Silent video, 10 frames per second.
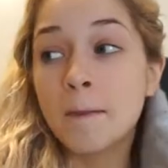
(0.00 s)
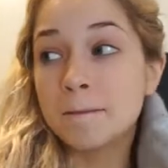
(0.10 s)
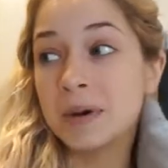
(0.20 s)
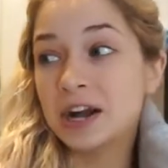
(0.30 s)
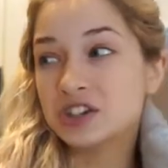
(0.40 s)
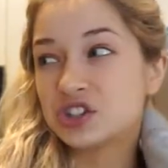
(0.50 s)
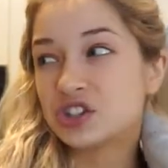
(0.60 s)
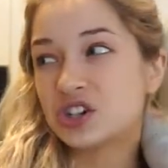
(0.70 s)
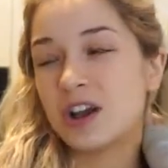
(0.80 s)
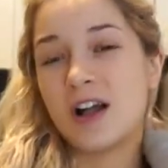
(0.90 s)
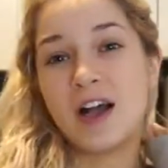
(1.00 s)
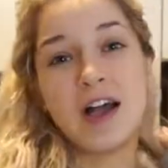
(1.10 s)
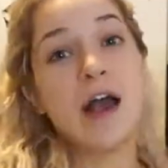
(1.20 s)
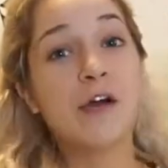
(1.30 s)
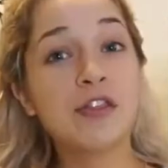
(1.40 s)
much a
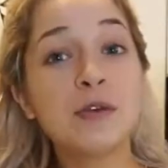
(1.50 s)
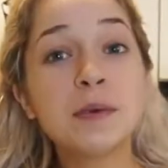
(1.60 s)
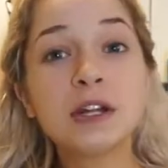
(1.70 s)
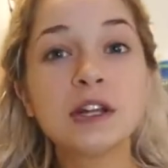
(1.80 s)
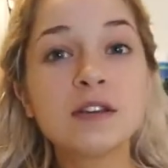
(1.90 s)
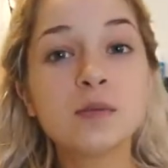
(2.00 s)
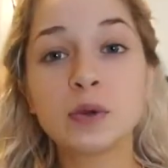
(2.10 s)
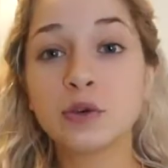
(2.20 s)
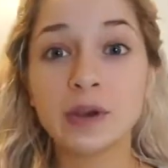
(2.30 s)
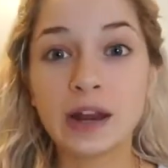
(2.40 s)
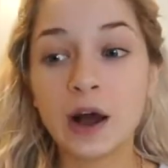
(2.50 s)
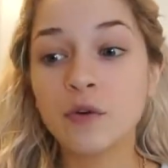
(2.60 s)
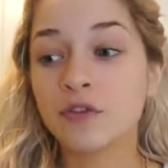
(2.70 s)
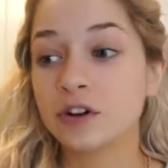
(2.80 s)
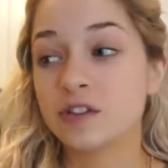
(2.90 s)
healthy meal is when you eat
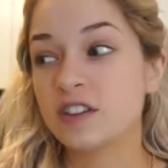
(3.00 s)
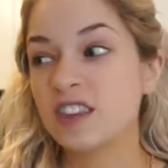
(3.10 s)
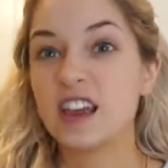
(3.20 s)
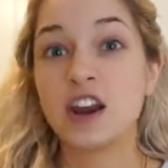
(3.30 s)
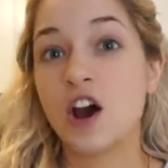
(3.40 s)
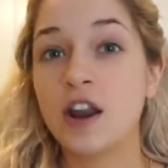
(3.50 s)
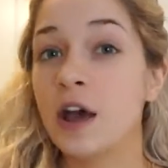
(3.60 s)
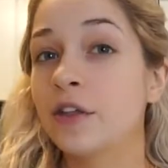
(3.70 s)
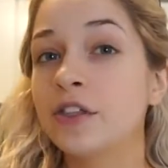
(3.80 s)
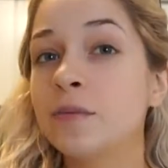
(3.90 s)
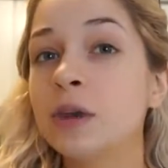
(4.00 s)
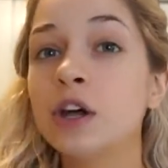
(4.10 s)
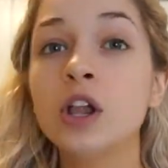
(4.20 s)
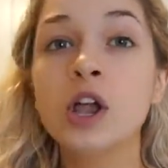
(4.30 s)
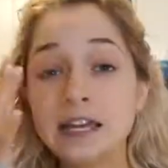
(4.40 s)
out versus like an unhealthy
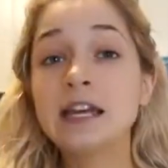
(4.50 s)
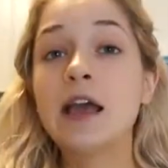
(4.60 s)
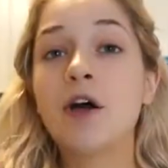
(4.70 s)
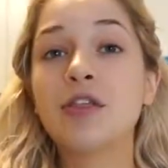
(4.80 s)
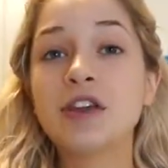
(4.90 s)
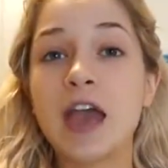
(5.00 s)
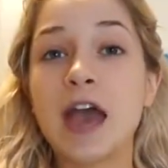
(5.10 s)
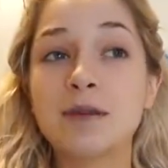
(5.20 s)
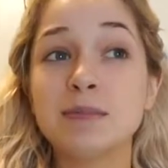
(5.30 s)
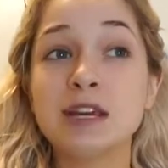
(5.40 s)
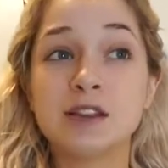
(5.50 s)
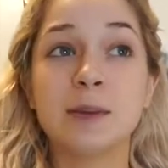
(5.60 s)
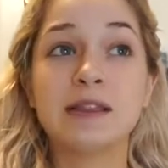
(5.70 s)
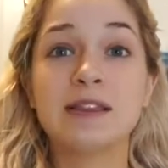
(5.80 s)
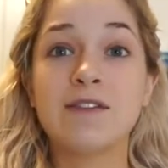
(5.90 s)
meal. Eating healthy can be
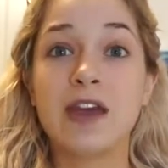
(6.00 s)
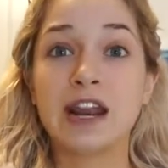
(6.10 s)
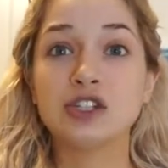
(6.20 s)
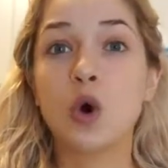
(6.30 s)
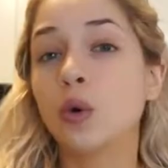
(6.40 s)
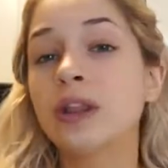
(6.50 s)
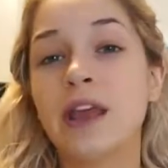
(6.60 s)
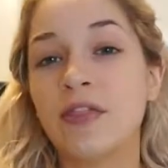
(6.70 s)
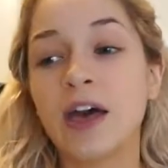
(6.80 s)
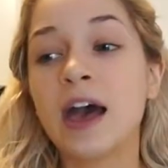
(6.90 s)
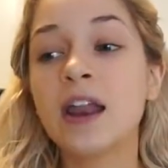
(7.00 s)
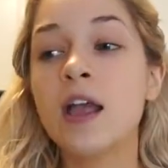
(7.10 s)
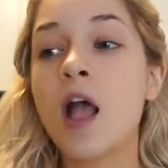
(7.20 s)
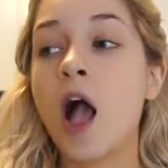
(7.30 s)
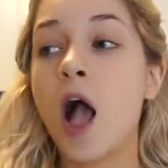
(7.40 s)
expensive and I totally get that.
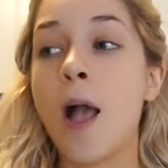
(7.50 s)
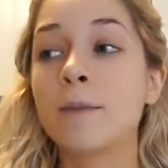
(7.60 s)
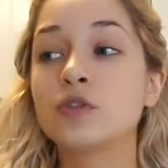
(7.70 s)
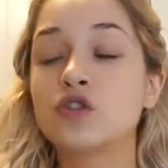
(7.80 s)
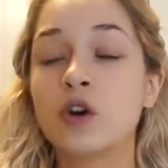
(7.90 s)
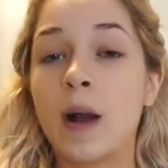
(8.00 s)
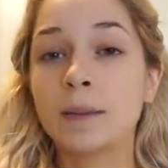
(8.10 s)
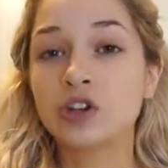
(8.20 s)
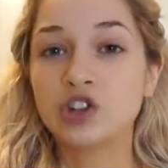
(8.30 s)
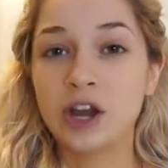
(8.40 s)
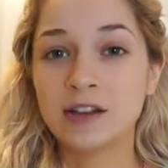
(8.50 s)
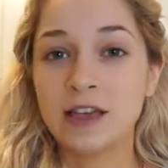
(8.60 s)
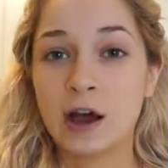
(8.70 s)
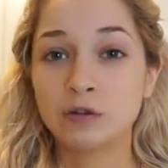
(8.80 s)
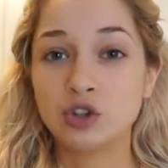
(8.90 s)
Um, so I'm gonna show you guys
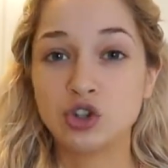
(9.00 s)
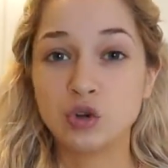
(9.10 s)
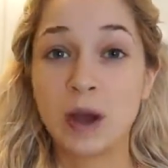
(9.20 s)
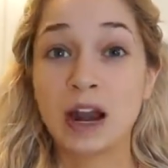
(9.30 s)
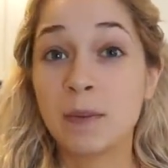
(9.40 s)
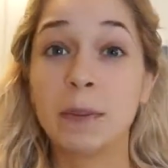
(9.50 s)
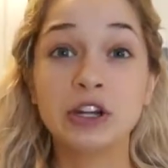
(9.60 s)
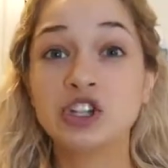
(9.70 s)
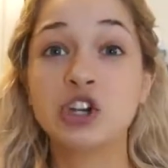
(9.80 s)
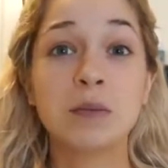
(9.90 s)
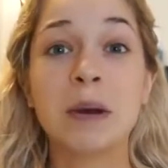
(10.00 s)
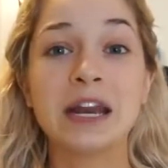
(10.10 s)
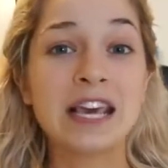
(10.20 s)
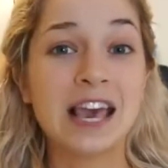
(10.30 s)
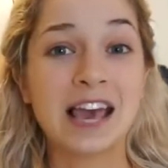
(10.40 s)
how to kind of budget your
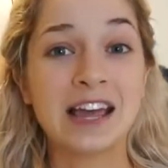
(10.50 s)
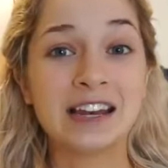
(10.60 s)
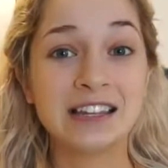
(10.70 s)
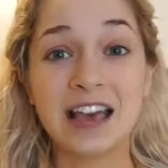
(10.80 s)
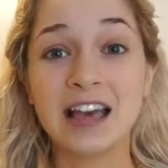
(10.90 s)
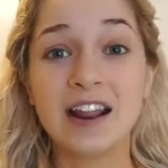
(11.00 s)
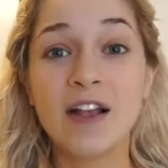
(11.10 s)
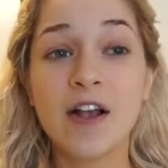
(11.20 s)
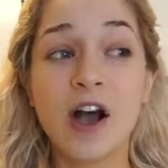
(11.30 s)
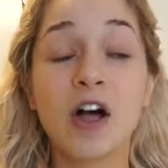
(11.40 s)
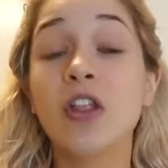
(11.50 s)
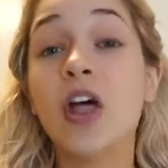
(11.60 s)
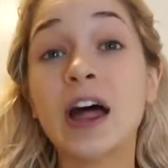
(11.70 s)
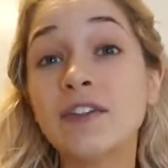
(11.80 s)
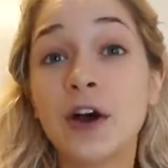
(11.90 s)
money and get a
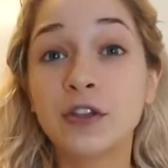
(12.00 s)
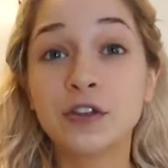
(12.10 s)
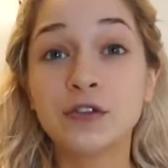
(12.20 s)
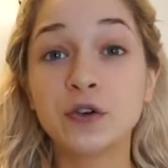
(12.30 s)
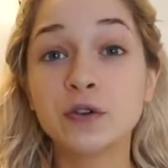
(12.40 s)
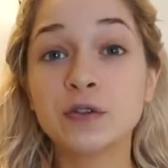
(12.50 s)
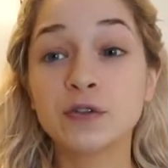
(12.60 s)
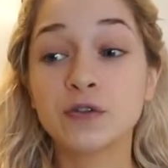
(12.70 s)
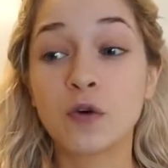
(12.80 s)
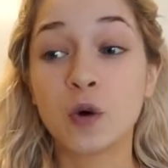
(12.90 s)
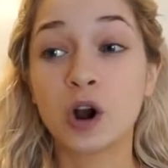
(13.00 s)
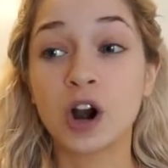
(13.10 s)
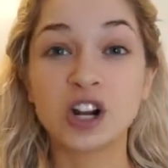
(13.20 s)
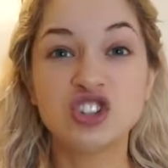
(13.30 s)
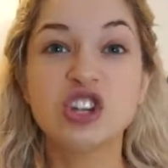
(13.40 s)
lot of healthy foods for
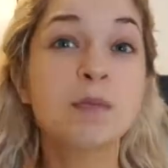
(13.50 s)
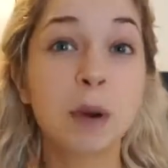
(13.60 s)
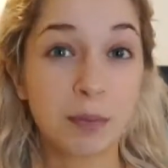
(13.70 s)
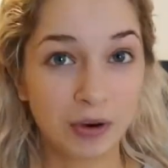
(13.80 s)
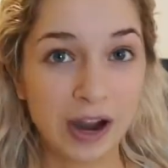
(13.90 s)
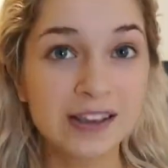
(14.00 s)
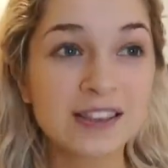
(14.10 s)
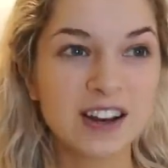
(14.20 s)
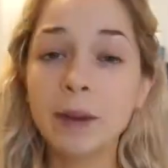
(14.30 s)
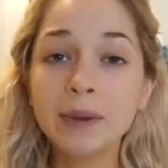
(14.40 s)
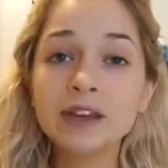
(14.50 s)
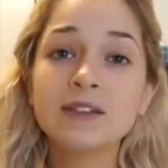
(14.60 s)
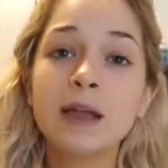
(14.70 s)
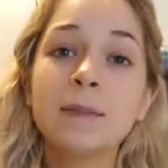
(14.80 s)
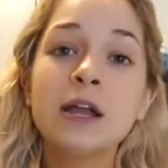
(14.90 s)
a cheaper price. My
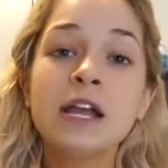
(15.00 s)
biggest tip